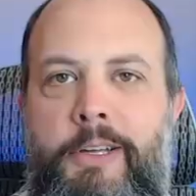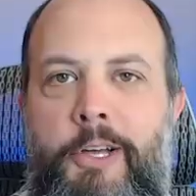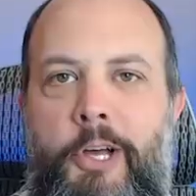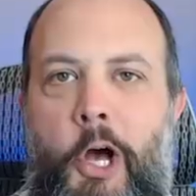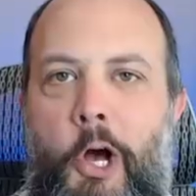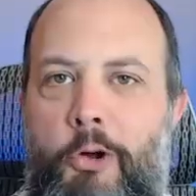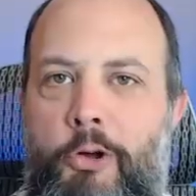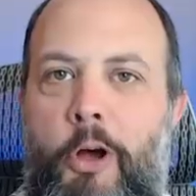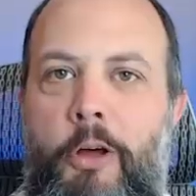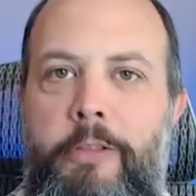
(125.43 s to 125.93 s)

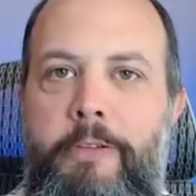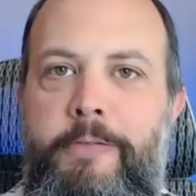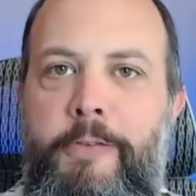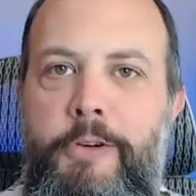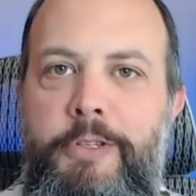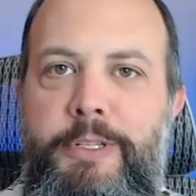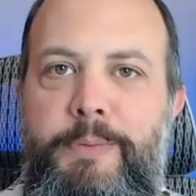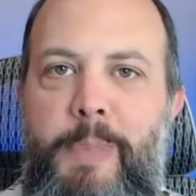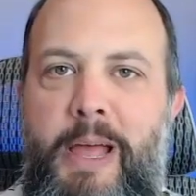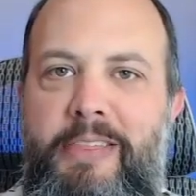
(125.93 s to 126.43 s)
I'll call the
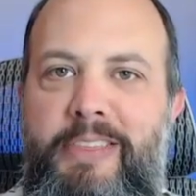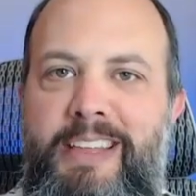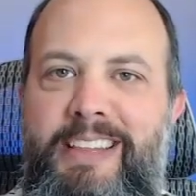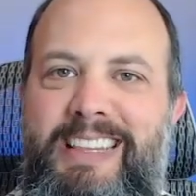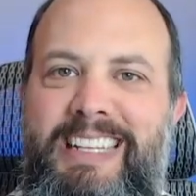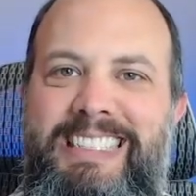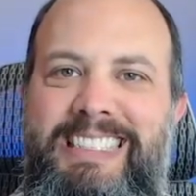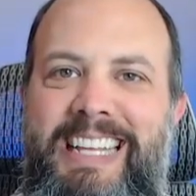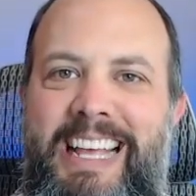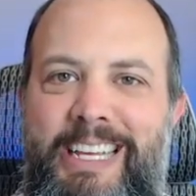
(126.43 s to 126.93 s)
first method
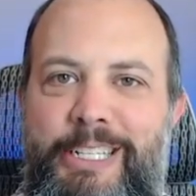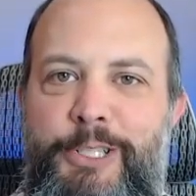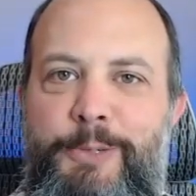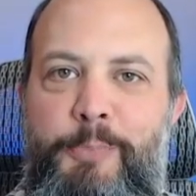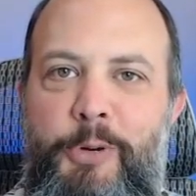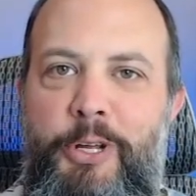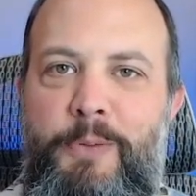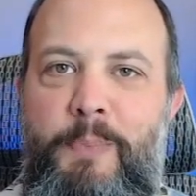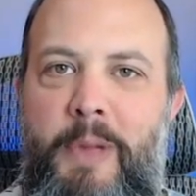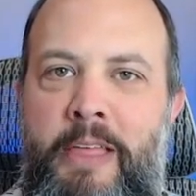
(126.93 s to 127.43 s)
the
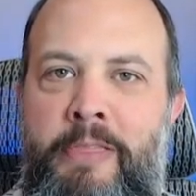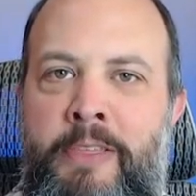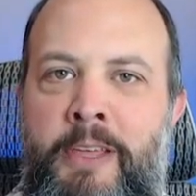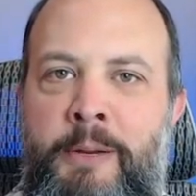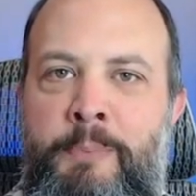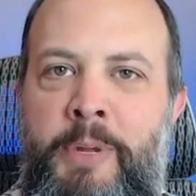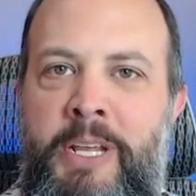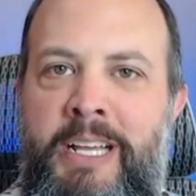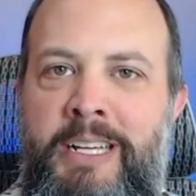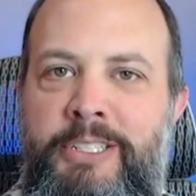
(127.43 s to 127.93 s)
textbook method
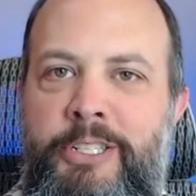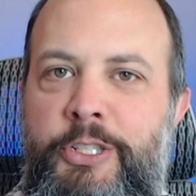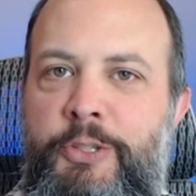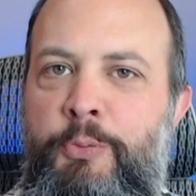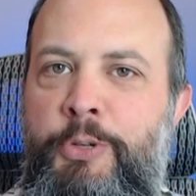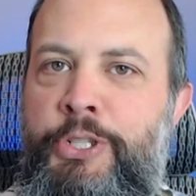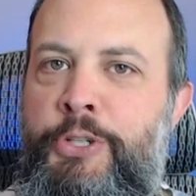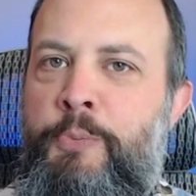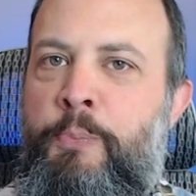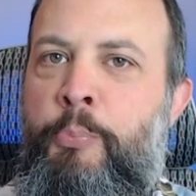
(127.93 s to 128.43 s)
because it's
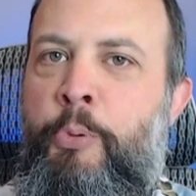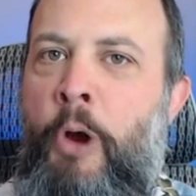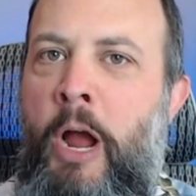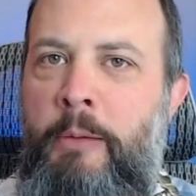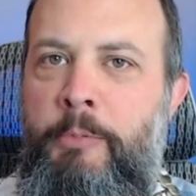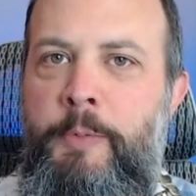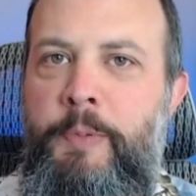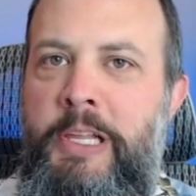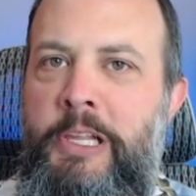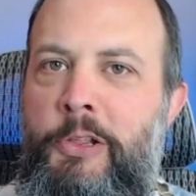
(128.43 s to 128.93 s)
what you
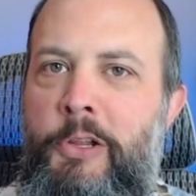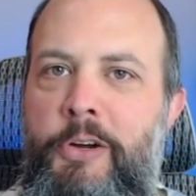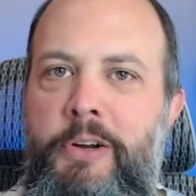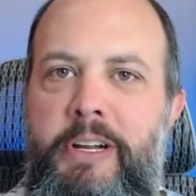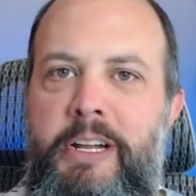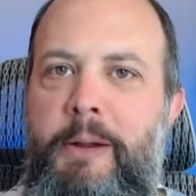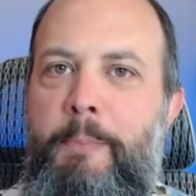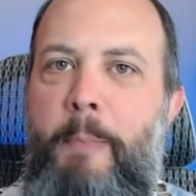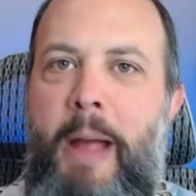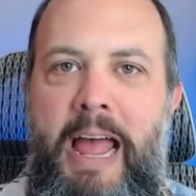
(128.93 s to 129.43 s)
probably learned
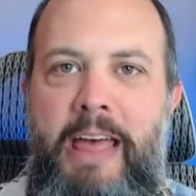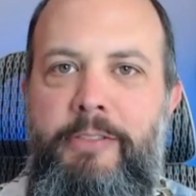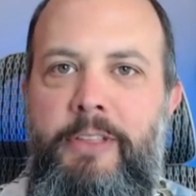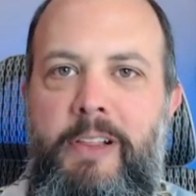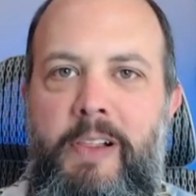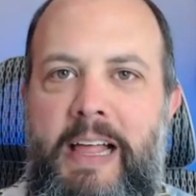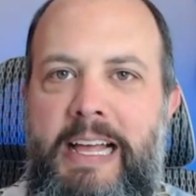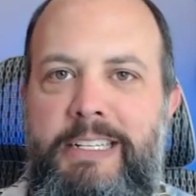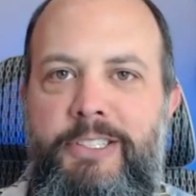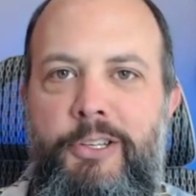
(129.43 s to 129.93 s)
in a math
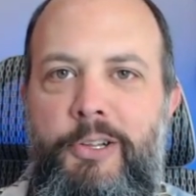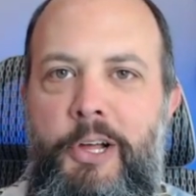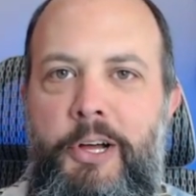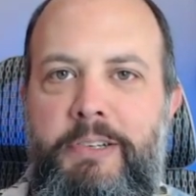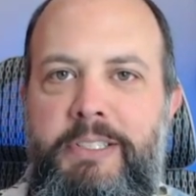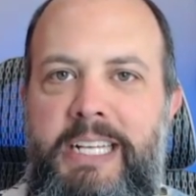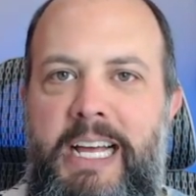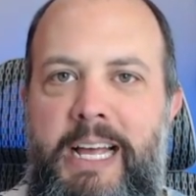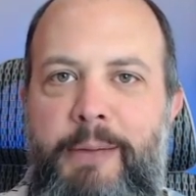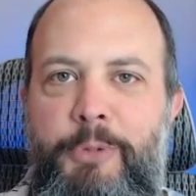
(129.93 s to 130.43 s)
class a long
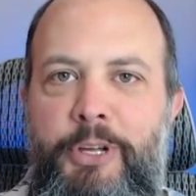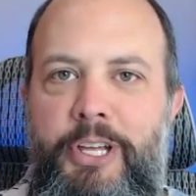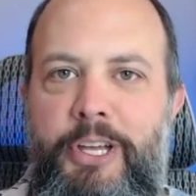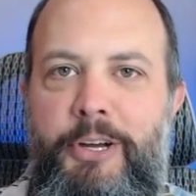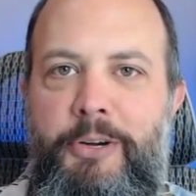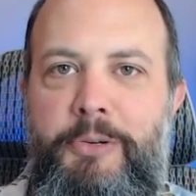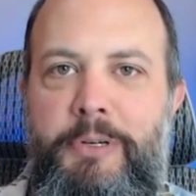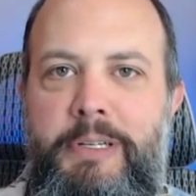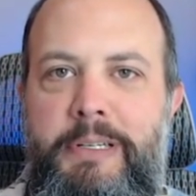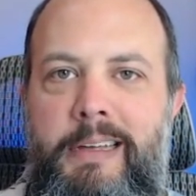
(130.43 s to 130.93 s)
time
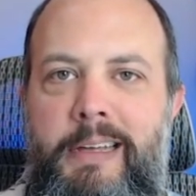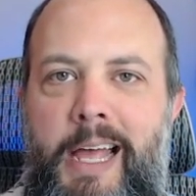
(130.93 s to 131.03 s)
ago,